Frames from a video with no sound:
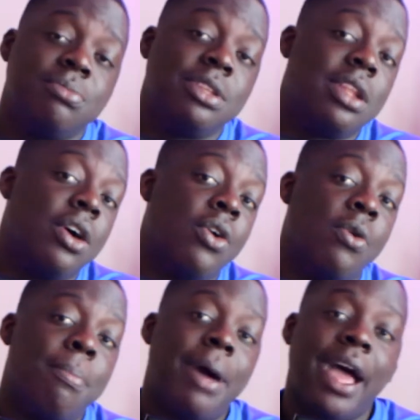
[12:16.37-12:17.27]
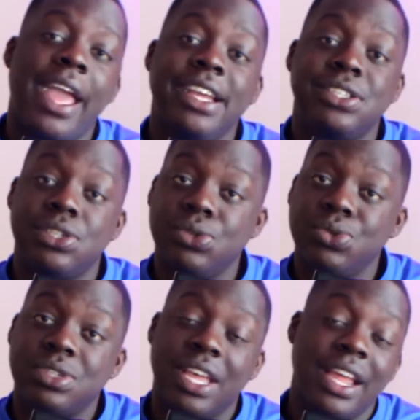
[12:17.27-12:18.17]
below, my
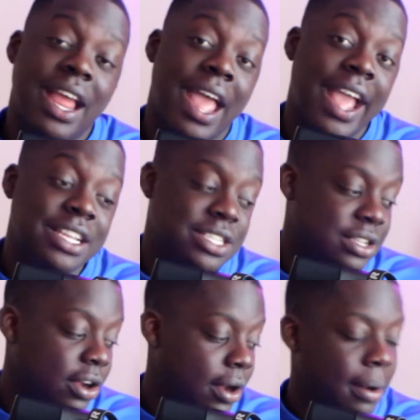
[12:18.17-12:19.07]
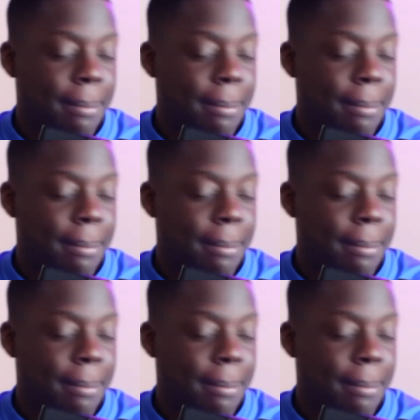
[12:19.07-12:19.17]
Asus and Acer